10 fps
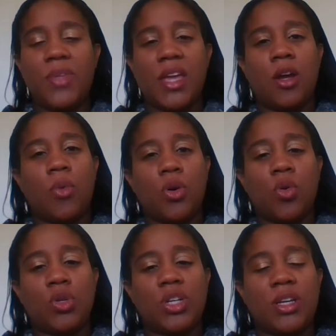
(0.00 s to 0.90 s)
in our
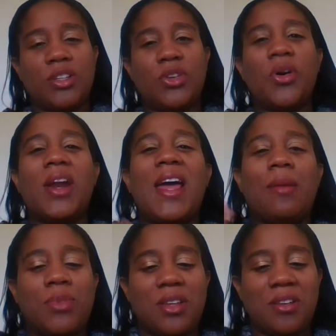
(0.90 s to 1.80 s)
coaching, is you got to
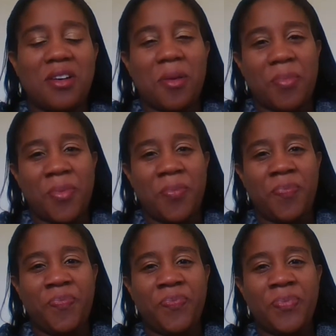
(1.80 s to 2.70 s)
empty your cup.
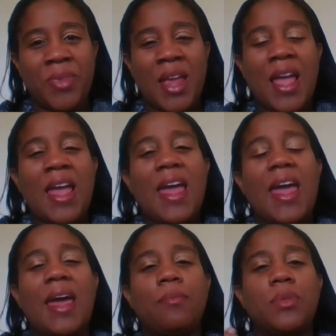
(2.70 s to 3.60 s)

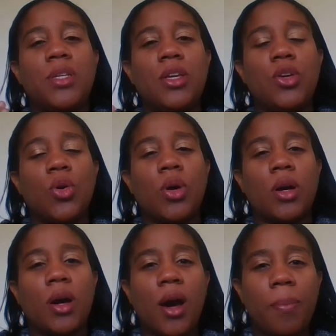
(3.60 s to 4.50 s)
Empty your
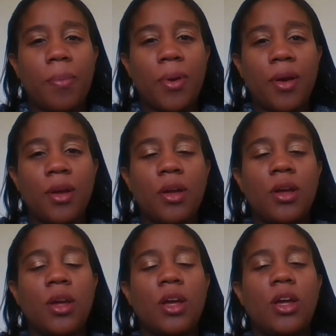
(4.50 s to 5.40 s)
cup
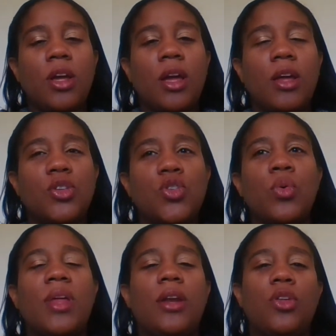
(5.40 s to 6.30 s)

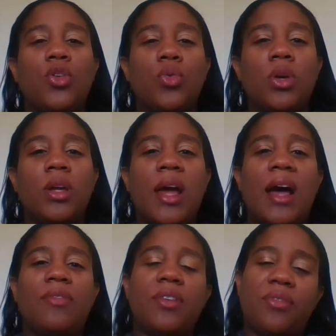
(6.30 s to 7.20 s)
so that you could
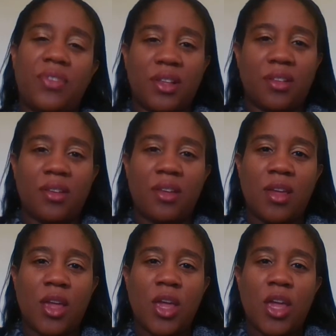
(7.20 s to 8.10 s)
have it filled.
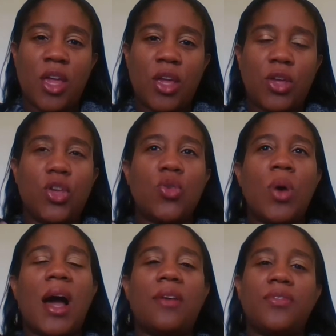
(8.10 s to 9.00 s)

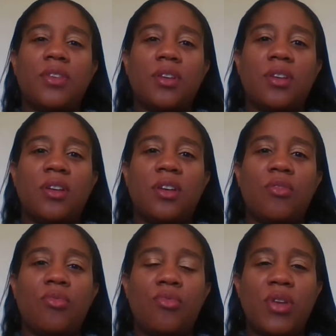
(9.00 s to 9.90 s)
You have to
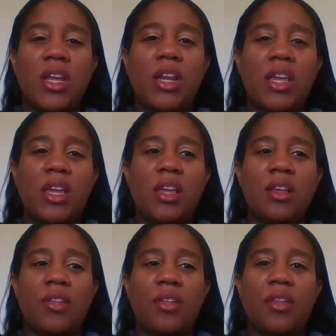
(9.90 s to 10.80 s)
really